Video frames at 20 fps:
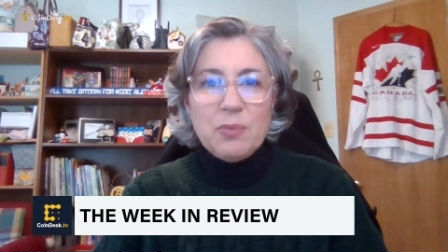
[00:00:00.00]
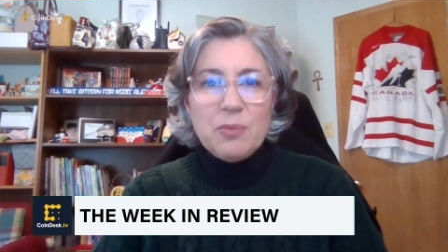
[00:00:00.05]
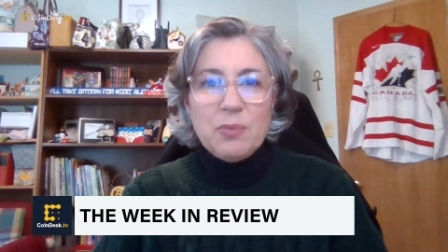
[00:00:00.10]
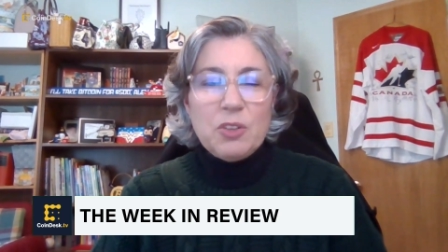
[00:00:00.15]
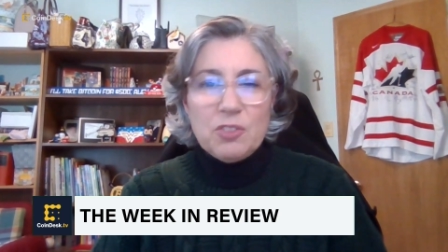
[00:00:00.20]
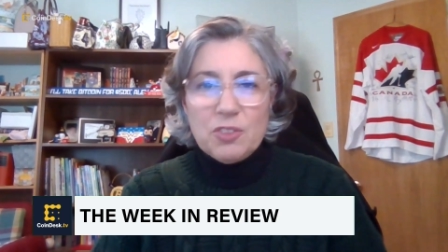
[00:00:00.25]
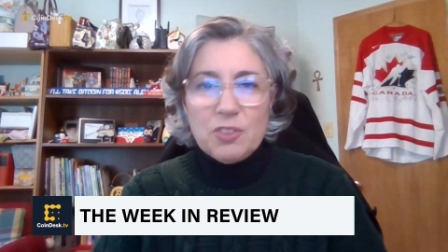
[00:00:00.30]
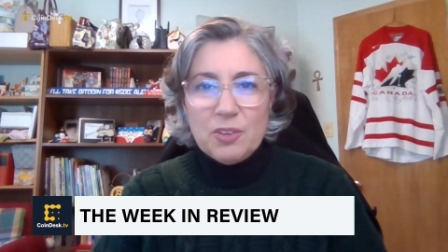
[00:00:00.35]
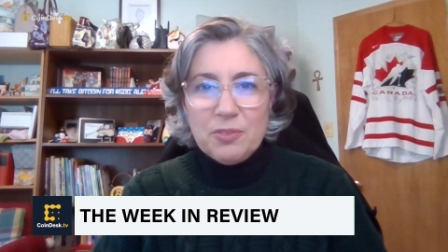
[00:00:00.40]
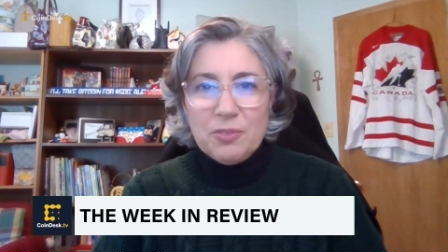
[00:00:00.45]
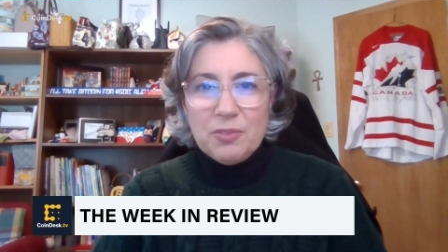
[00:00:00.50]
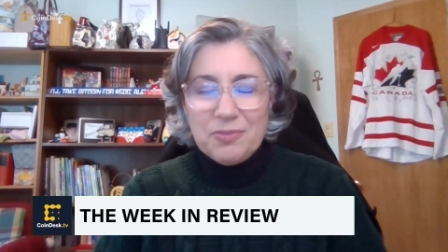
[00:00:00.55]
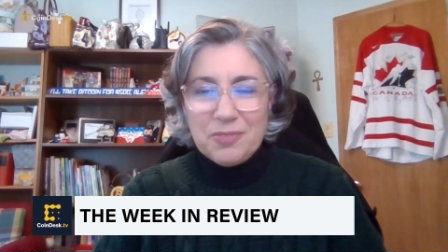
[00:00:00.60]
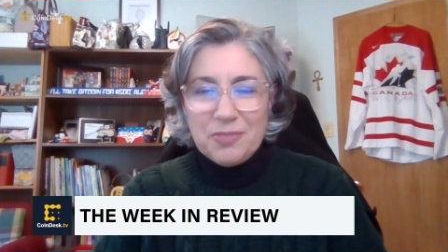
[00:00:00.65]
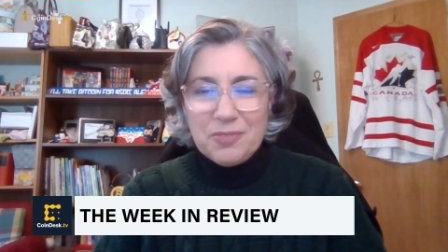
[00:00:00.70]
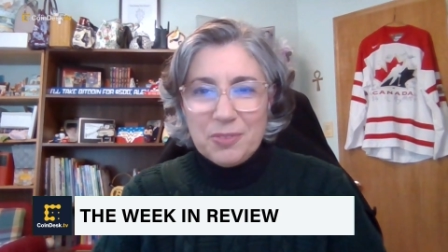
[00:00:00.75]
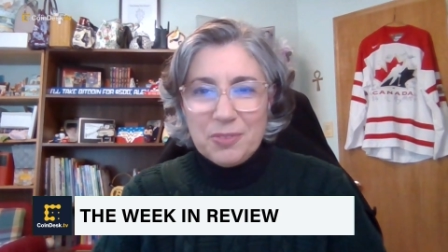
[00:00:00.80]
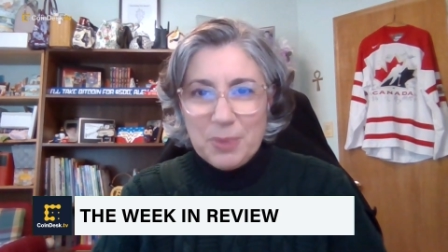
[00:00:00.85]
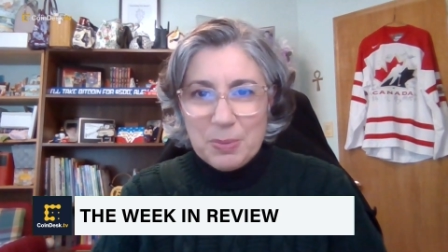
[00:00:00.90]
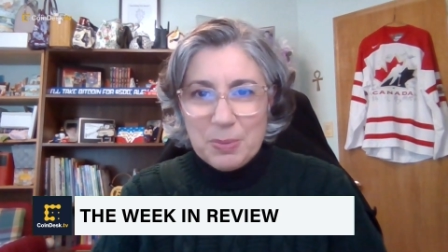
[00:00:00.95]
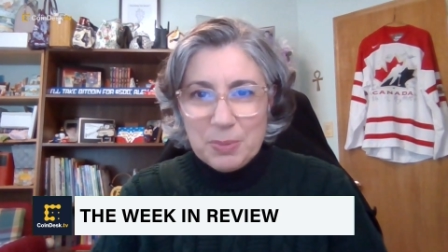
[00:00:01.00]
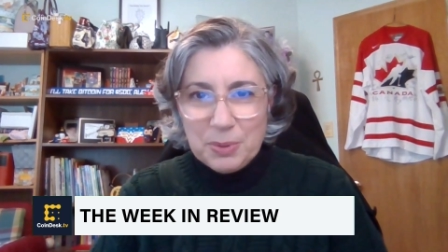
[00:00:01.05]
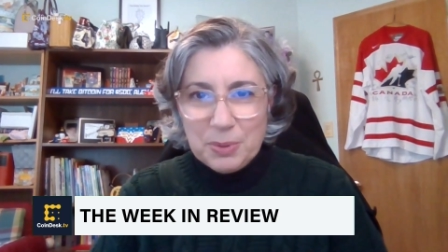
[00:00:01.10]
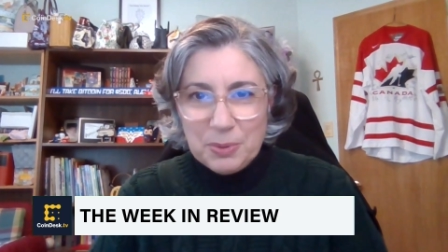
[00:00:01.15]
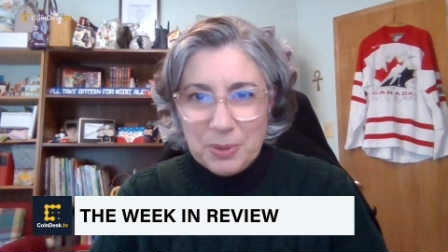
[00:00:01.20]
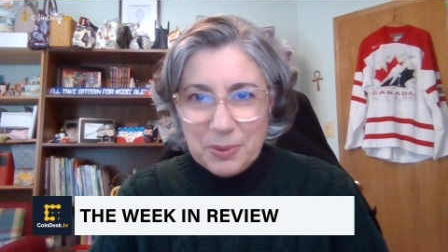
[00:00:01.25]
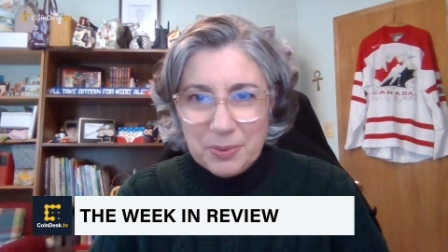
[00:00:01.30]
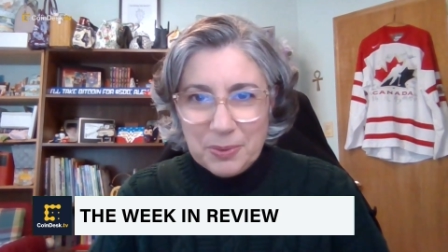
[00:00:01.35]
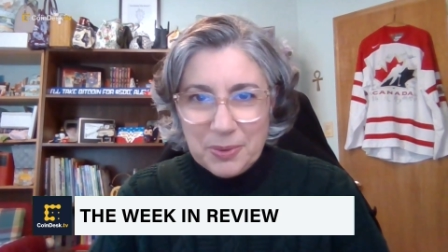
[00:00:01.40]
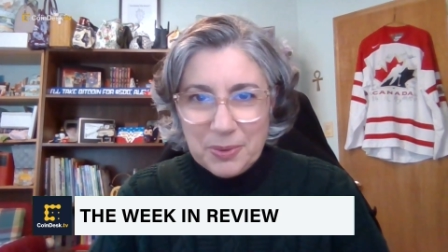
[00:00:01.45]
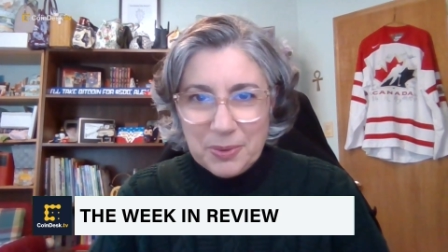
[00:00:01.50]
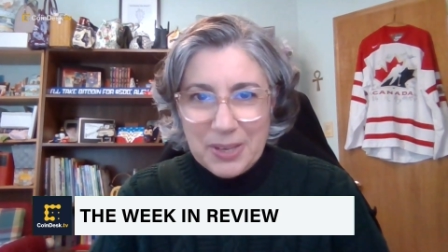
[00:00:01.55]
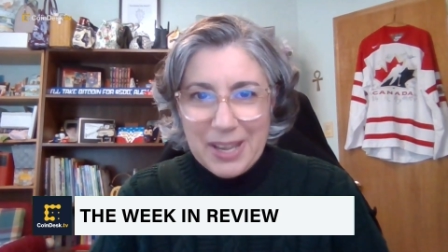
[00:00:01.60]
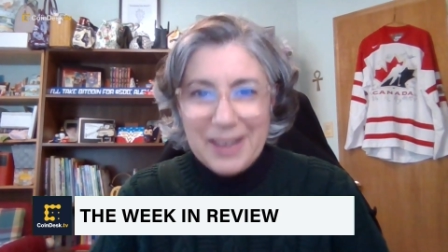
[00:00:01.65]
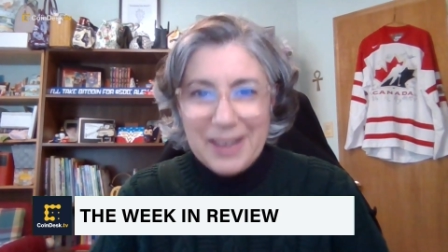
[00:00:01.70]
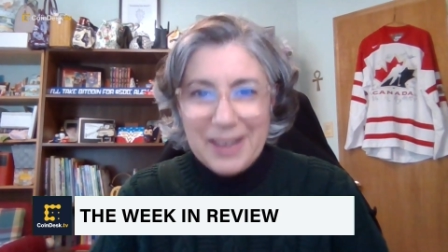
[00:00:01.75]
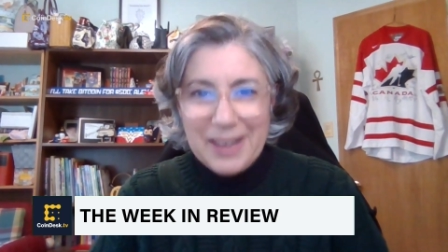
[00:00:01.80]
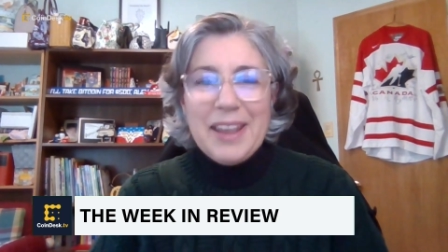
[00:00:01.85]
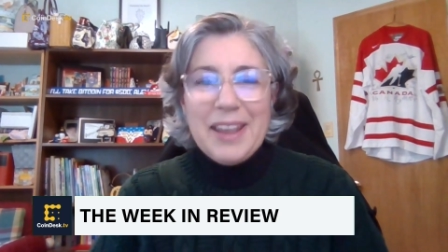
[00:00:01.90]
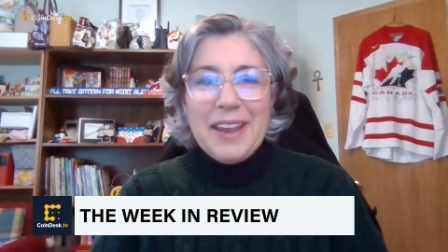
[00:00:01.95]
which for people who don't know
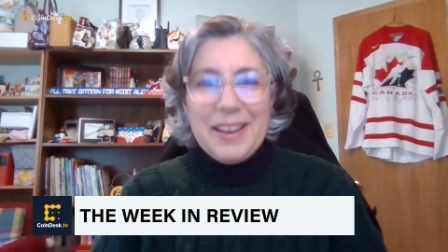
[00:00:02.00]
yet,